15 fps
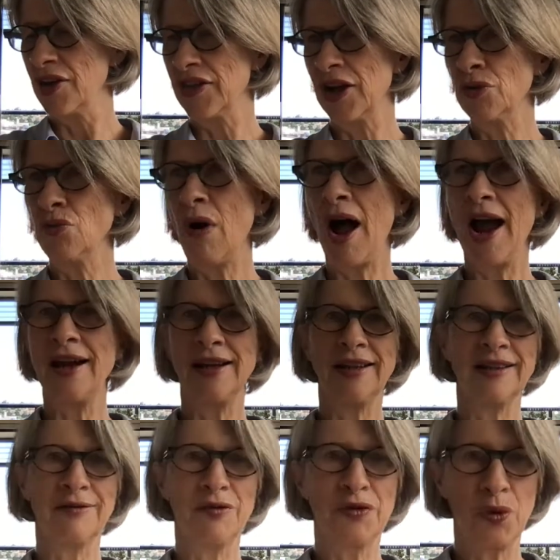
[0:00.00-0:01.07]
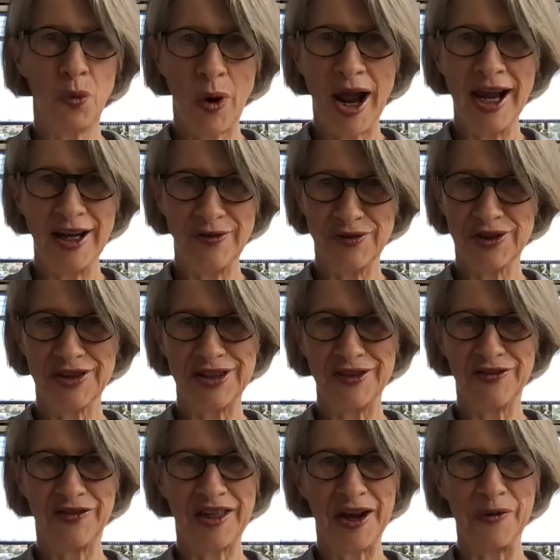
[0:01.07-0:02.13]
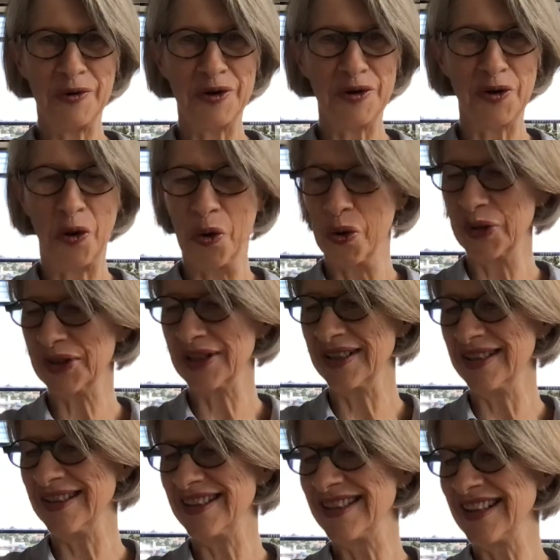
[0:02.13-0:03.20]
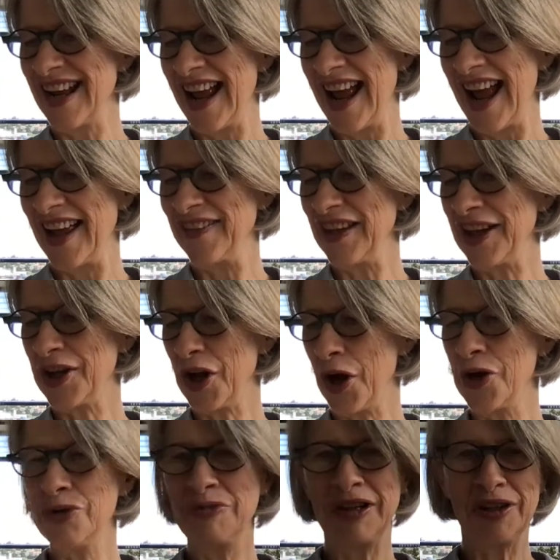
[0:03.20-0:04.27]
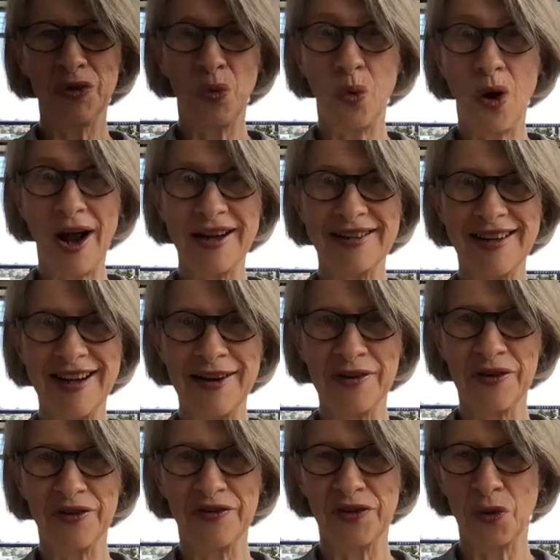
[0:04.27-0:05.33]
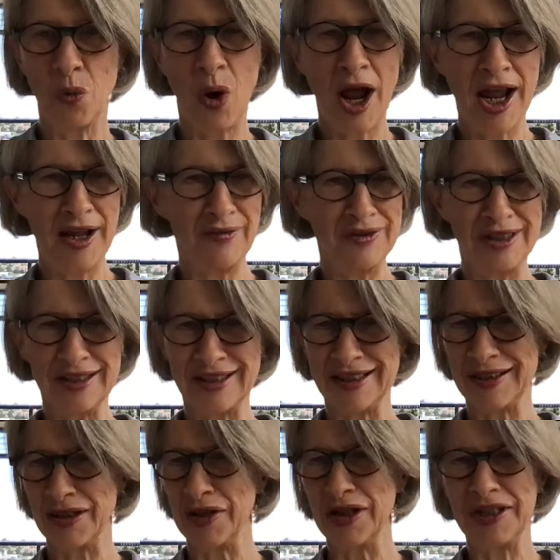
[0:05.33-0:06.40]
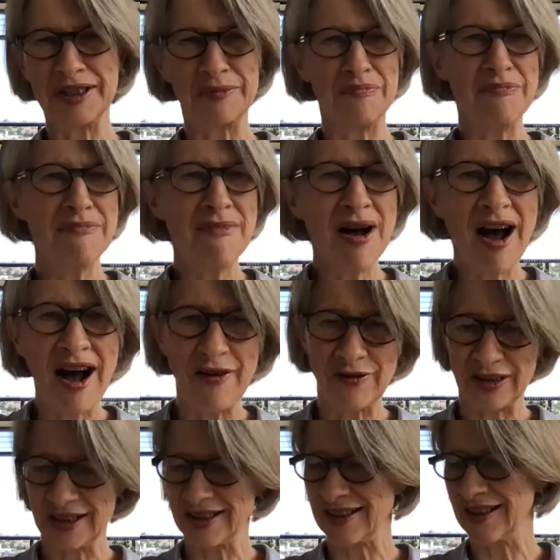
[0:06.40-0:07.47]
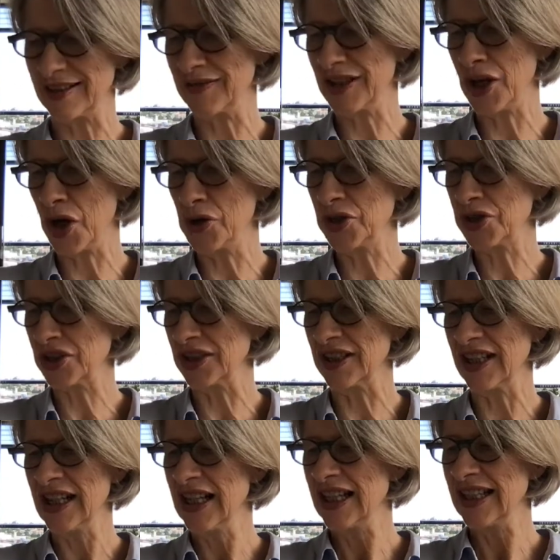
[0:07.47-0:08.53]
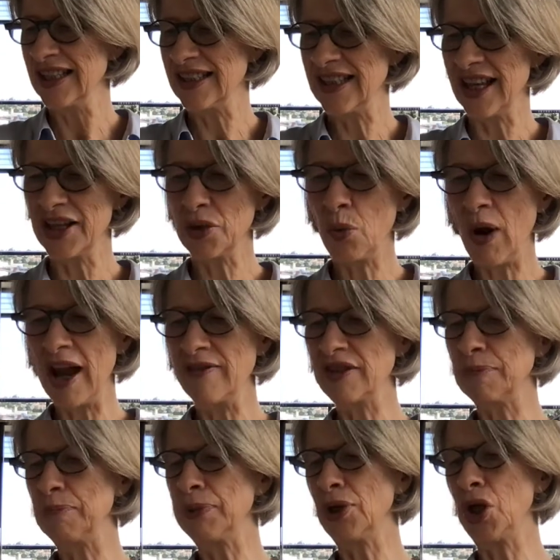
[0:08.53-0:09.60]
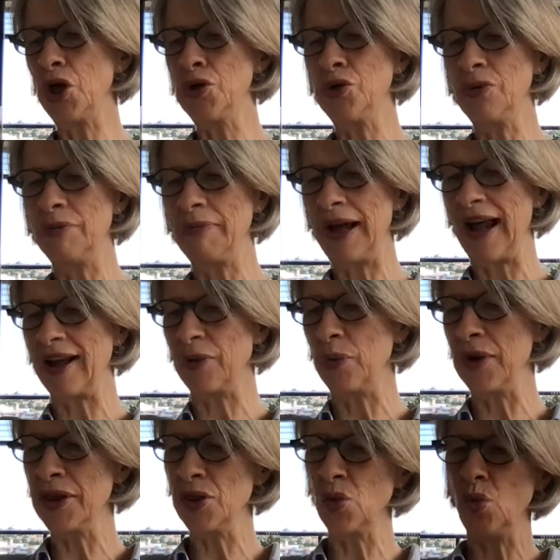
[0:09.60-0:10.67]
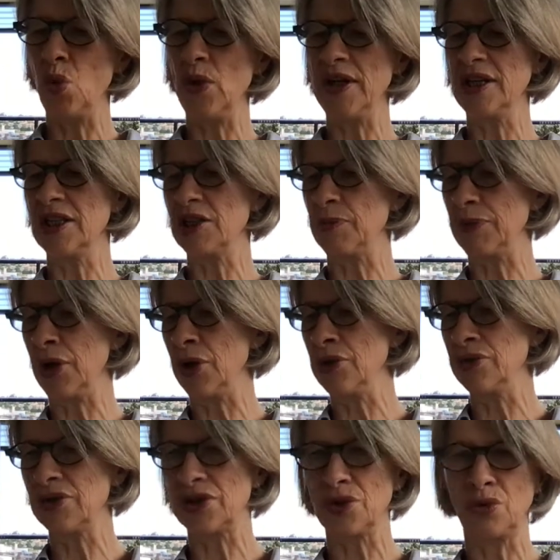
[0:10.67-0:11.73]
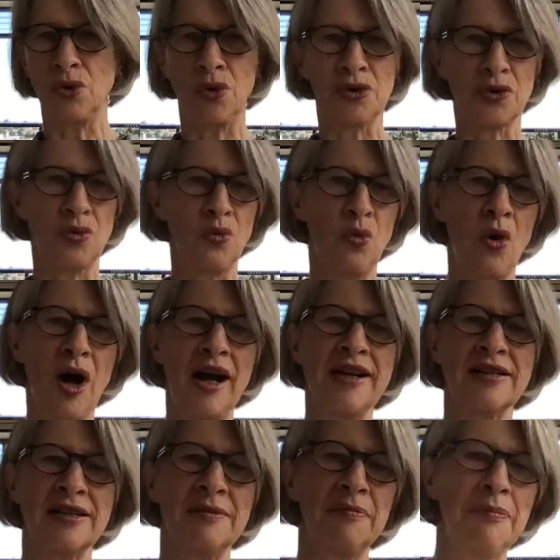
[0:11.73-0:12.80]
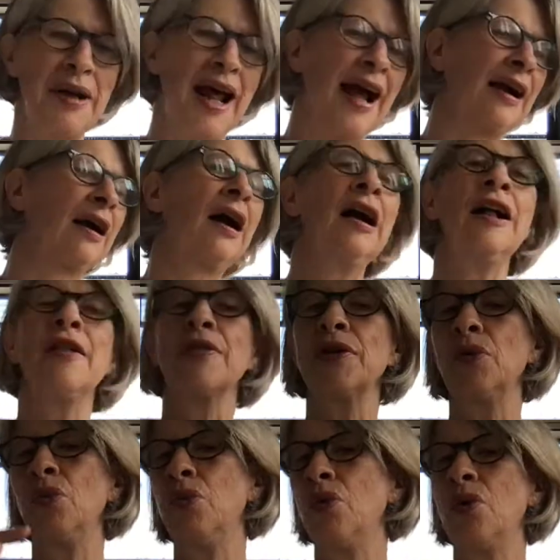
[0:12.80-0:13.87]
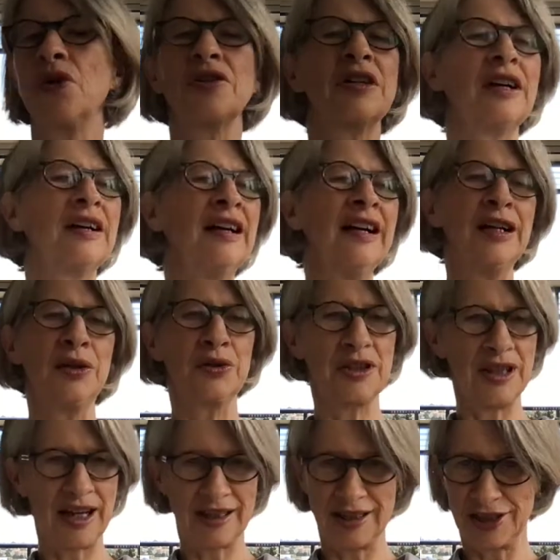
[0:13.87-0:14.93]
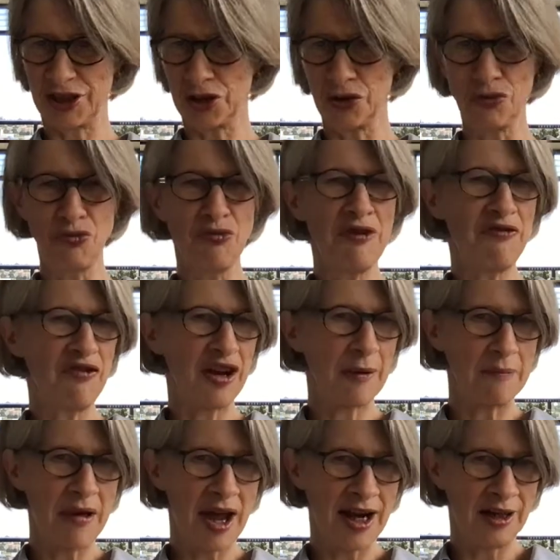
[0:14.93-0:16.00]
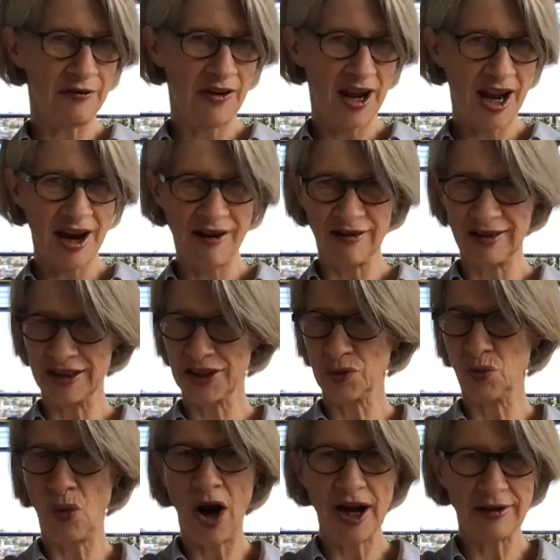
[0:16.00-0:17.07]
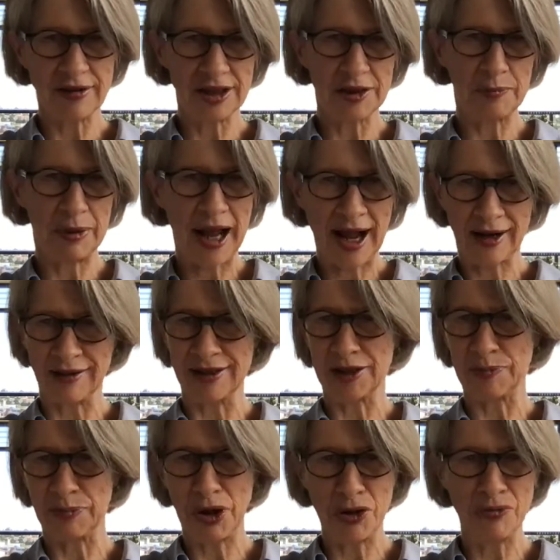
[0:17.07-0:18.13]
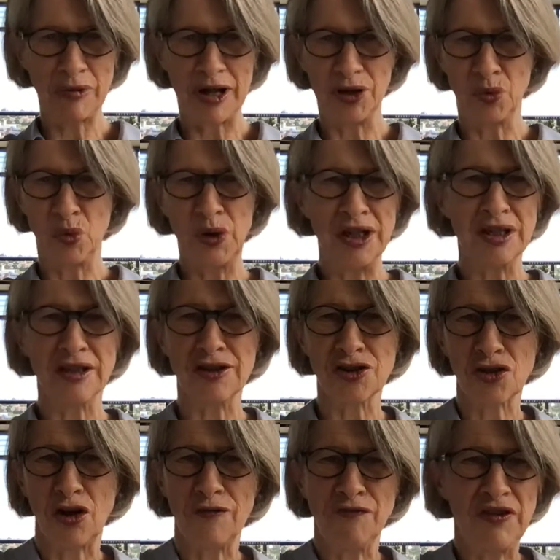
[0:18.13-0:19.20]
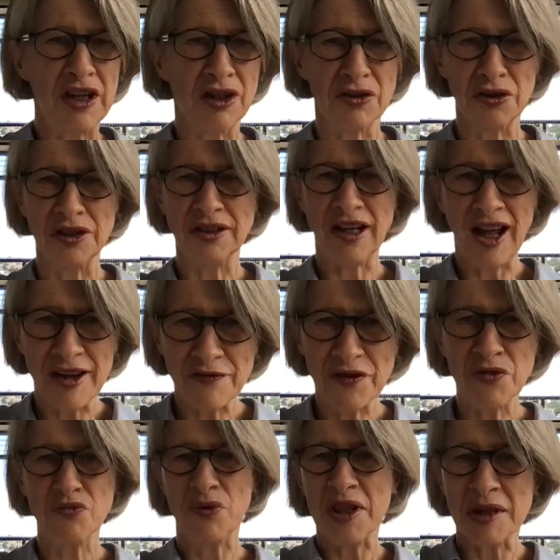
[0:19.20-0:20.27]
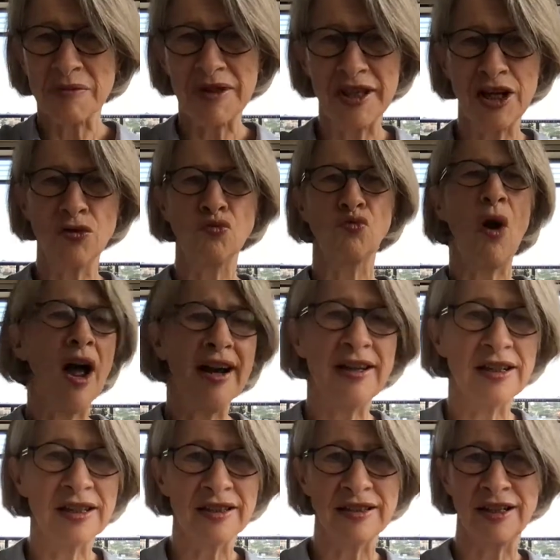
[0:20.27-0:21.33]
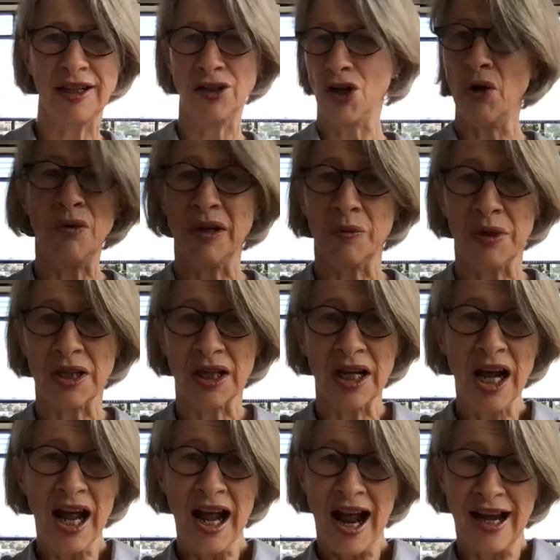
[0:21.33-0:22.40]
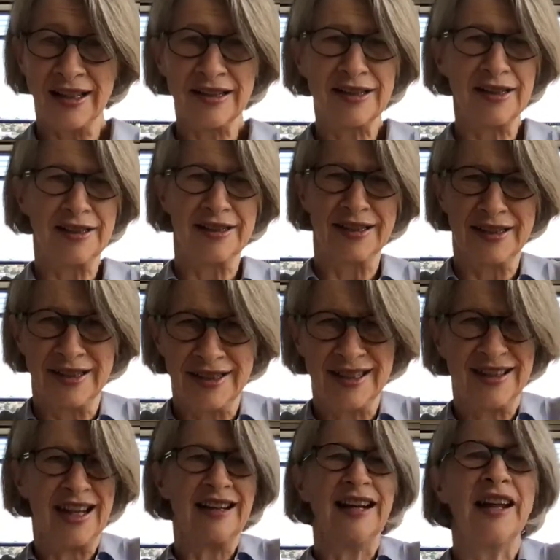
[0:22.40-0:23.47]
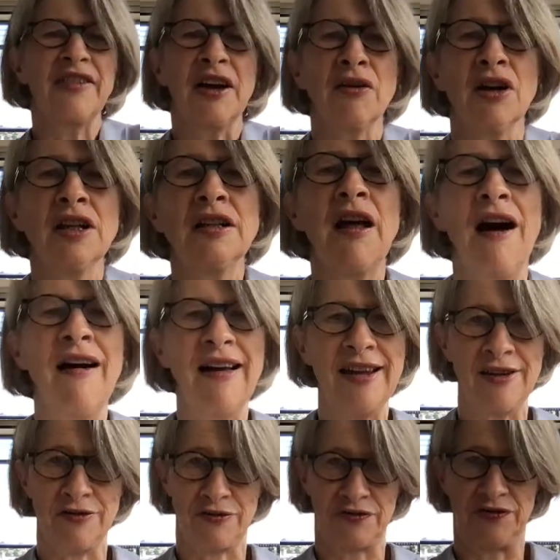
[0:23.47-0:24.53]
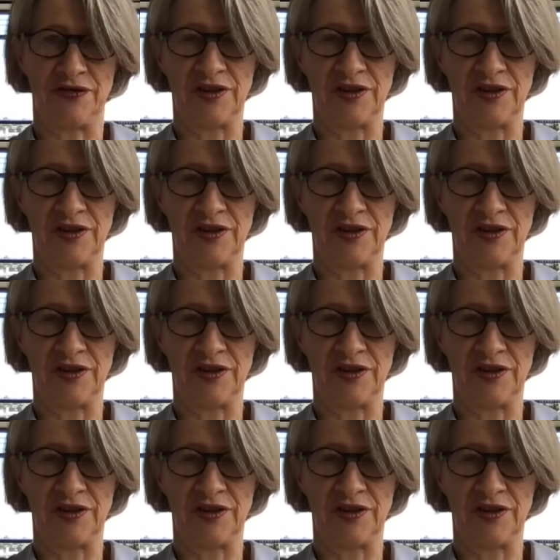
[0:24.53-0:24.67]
They're riding the waves as if they were horses, and they're combing the white hair of the waves. It's marvellous that the ocean is there. The waves blown back when the wind blows the water white and black. The water looks like this terrific mane of hair, and it's white and it's black and it's blown by the wind, and it's got vigor and life and rhythm, and they're riding it and they're going with it, and they're alive.